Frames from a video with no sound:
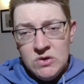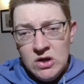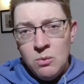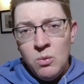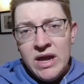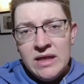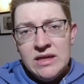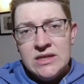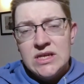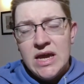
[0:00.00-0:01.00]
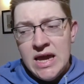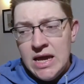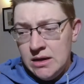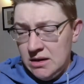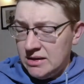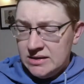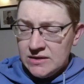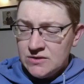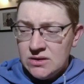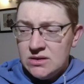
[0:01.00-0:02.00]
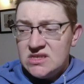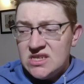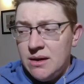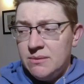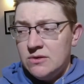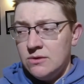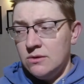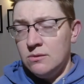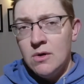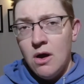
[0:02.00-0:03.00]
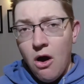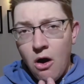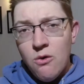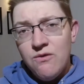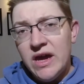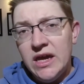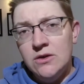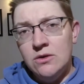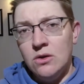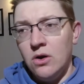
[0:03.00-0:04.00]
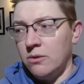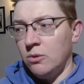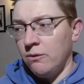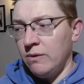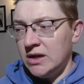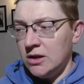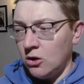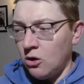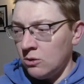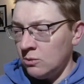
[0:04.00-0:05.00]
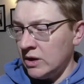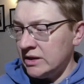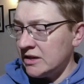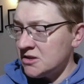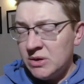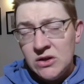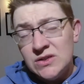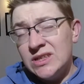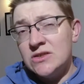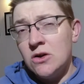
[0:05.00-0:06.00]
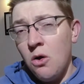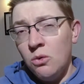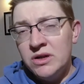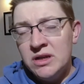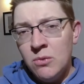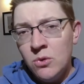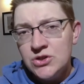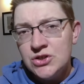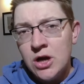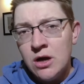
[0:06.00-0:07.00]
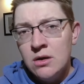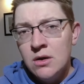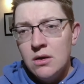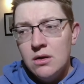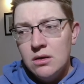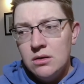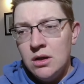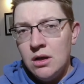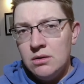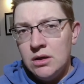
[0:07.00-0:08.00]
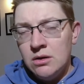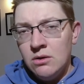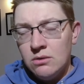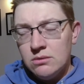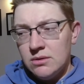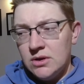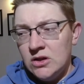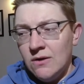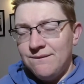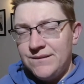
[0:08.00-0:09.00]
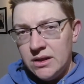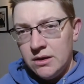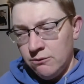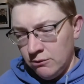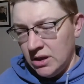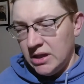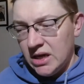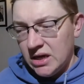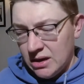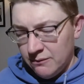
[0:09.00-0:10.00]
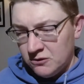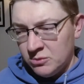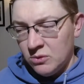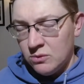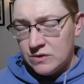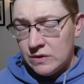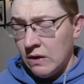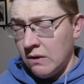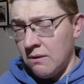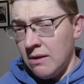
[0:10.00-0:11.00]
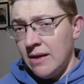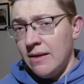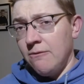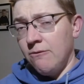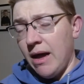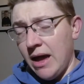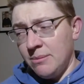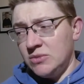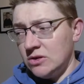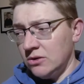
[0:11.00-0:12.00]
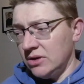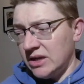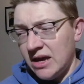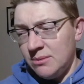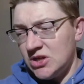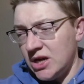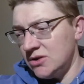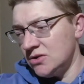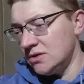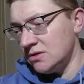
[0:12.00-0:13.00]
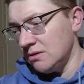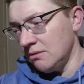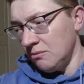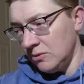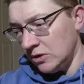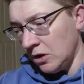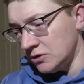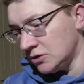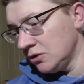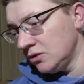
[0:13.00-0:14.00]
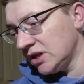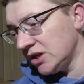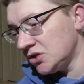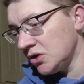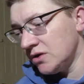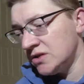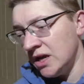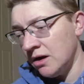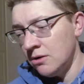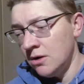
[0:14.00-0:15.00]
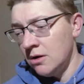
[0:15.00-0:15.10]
you can wear this and it doesn't seem to overheat you like what a regular cotton one does. Because it doesn't hold any moisture, you're not feeling really uncomfortable. So absolute game changers, those two t-shirts. Now,